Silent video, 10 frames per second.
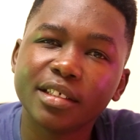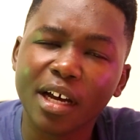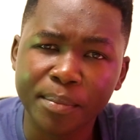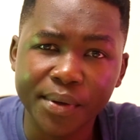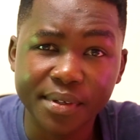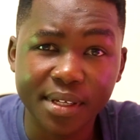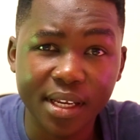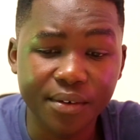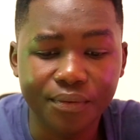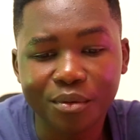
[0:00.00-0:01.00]
Champions
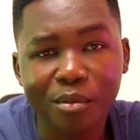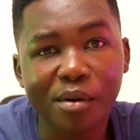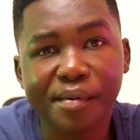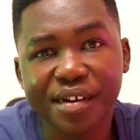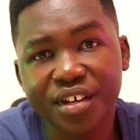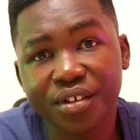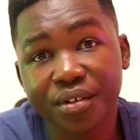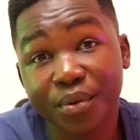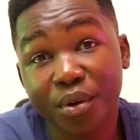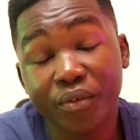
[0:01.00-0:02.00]
League football
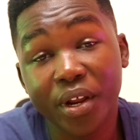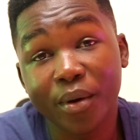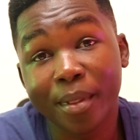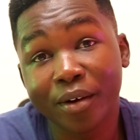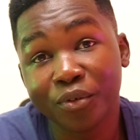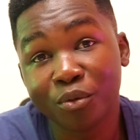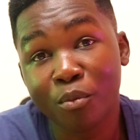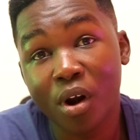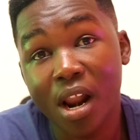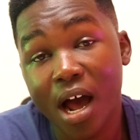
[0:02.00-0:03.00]
predictions. You know very well that
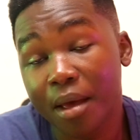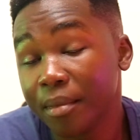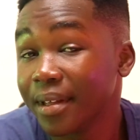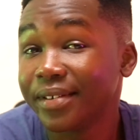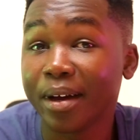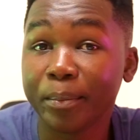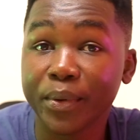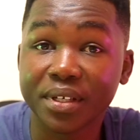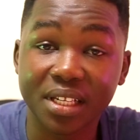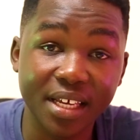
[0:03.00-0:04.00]
football, I mean the
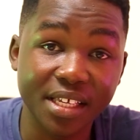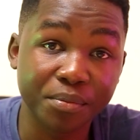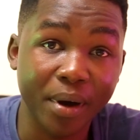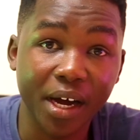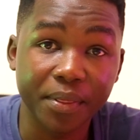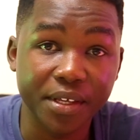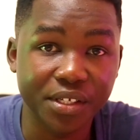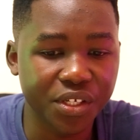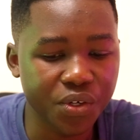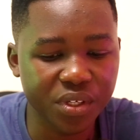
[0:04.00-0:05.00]
Champions League is back
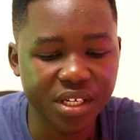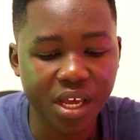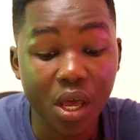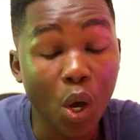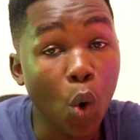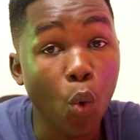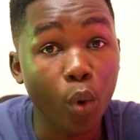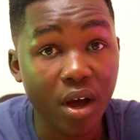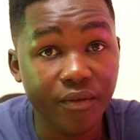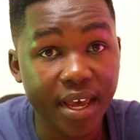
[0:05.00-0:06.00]
this Tuesday.
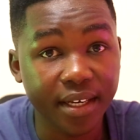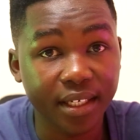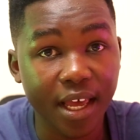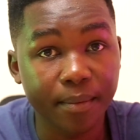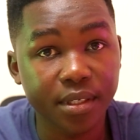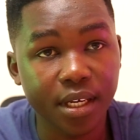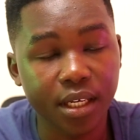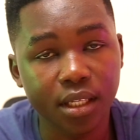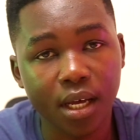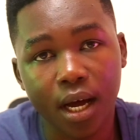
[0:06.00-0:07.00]
We have eight games
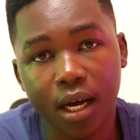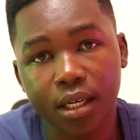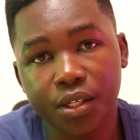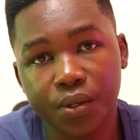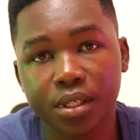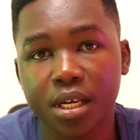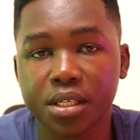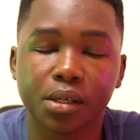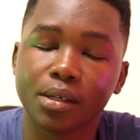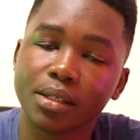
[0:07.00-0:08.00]
in uh,
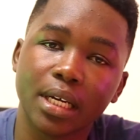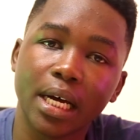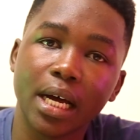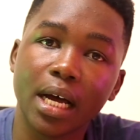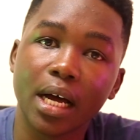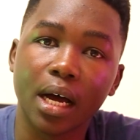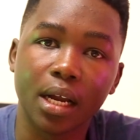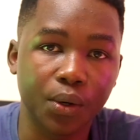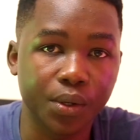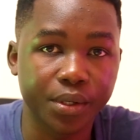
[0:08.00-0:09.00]
Tuesday's roster
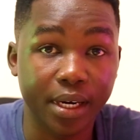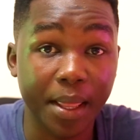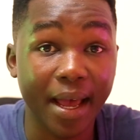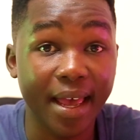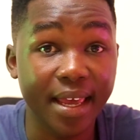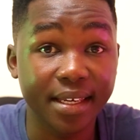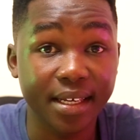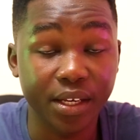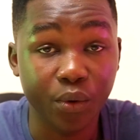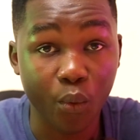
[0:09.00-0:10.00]
and also another eight
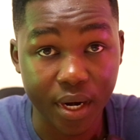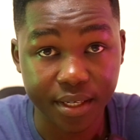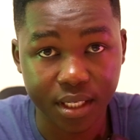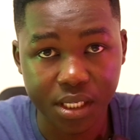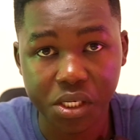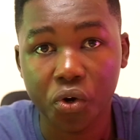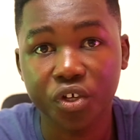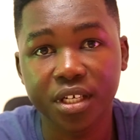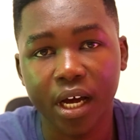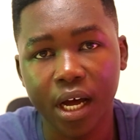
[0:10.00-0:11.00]
in Wednesday's
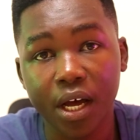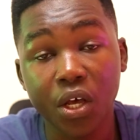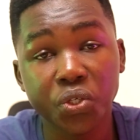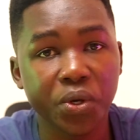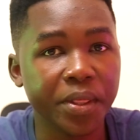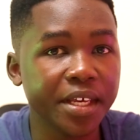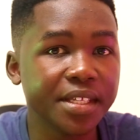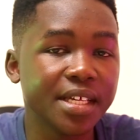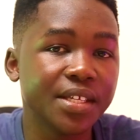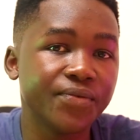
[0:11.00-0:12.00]
roster. So in
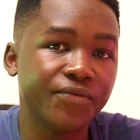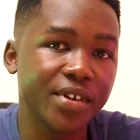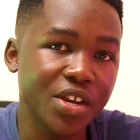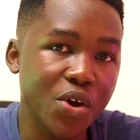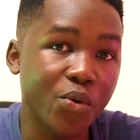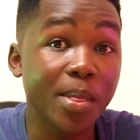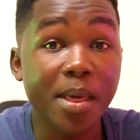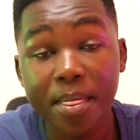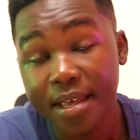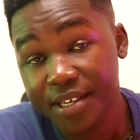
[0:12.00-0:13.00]
this, this video,
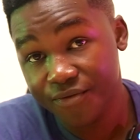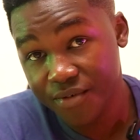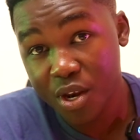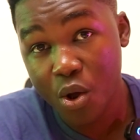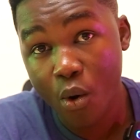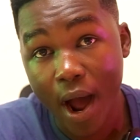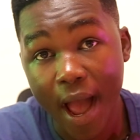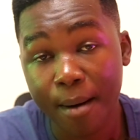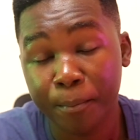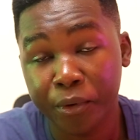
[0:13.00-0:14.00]
within this video,
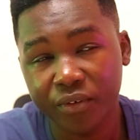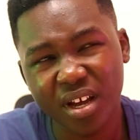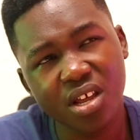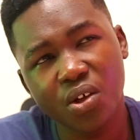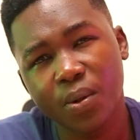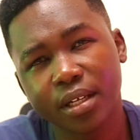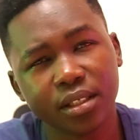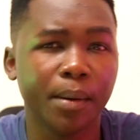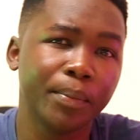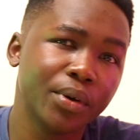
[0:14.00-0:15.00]
I am providing you the
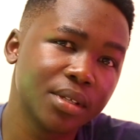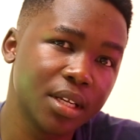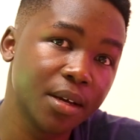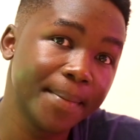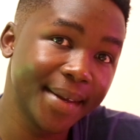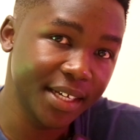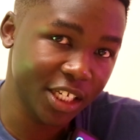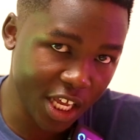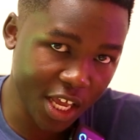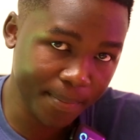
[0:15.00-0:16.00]
Champions League
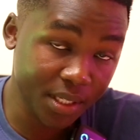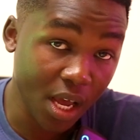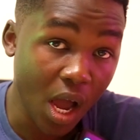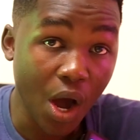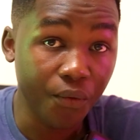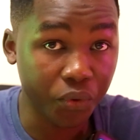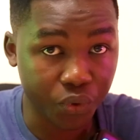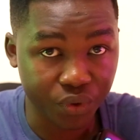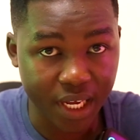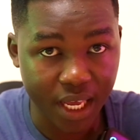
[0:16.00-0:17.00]
betting tips for
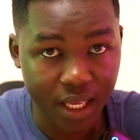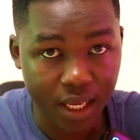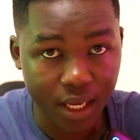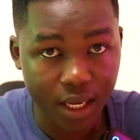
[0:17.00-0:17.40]
today.